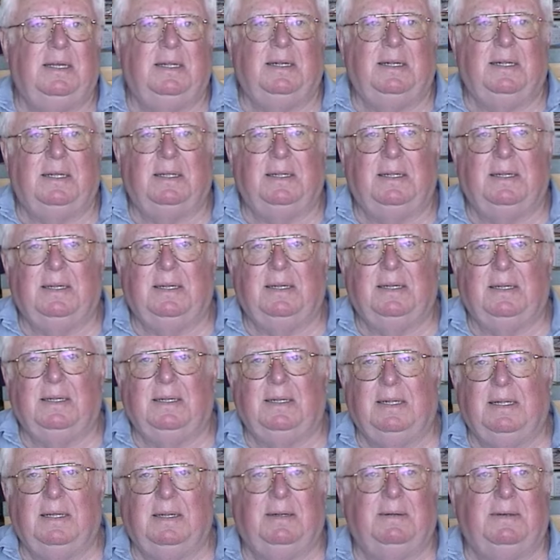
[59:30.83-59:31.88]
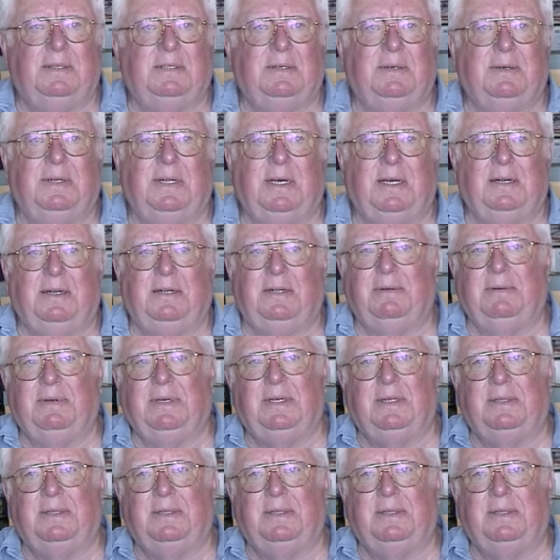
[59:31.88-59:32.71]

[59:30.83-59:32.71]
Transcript: And uh, I don't know what's going on.